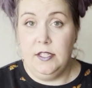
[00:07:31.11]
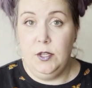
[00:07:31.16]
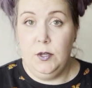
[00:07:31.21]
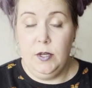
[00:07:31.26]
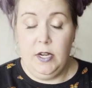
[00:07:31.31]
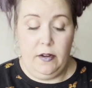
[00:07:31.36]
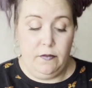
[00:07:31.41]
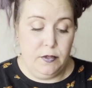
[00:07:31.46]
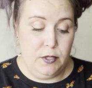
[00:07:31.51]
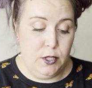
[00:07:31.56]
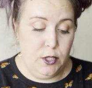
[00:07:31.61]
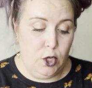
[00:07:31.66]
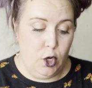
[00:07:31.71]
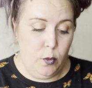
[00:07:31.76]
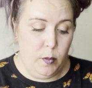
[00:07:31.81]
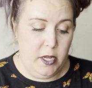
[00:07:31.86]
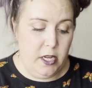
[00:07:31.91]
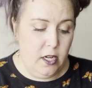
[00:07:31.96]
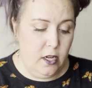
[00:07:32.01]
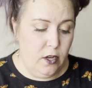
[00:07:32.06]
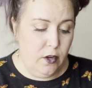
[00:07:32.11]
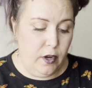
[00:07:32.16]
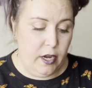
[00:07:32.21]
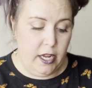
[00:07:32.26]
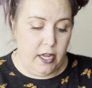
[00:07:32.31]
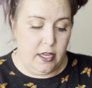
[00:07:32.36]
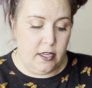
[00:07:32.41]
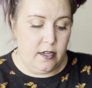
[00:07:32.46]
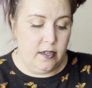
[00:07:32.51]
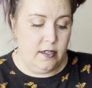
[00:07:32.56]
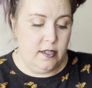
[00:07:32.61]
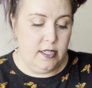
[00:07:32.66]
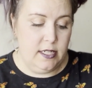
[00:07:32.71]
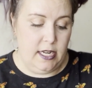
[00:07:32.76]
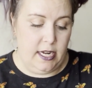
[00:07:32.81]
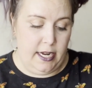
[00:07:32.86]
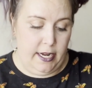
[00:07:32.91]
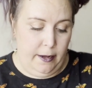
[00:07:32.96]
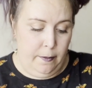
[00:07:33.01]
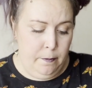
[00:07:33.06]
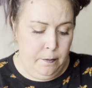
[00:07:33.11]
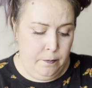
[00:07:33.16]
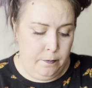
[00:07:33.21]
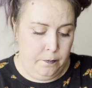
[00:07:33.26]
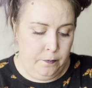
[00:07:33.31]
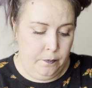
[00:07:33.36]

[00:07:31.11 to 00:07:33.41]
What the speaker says: You can have so many in your hand at a time,